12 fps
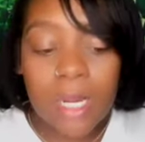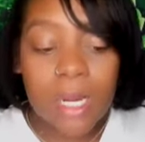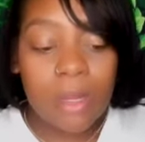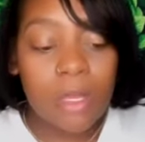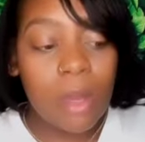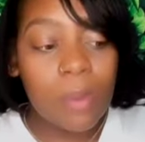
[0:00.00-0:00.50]
Now
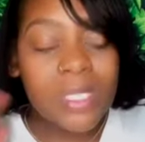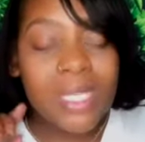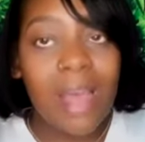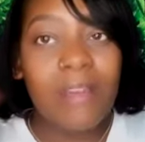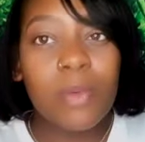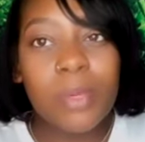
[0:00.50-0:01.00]
he always
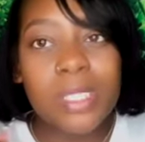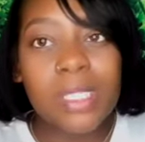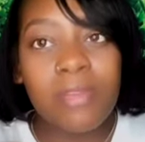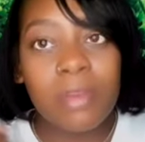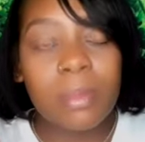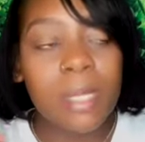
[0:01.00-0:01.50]
have a
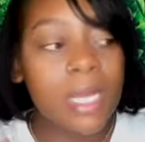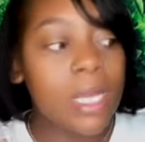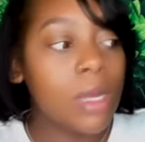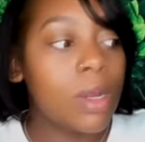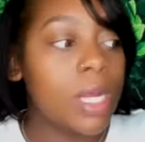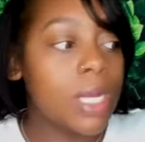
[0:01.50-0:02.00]
receiving
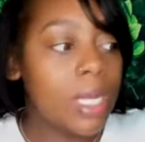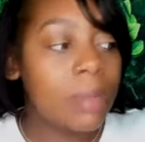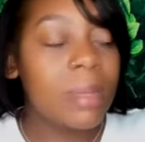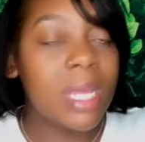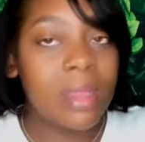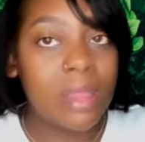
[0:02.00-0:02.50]
blanket on
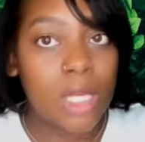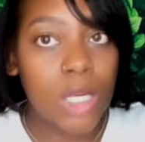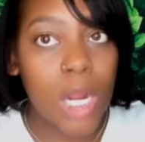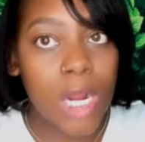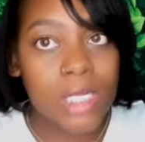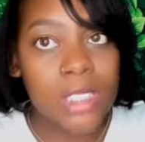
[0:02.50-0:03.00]
him in the
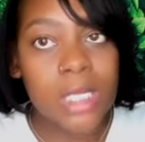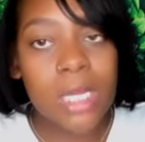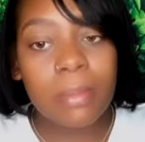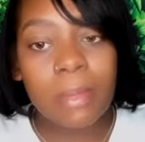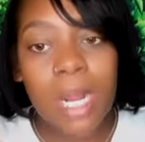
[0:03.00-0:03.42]
car seat,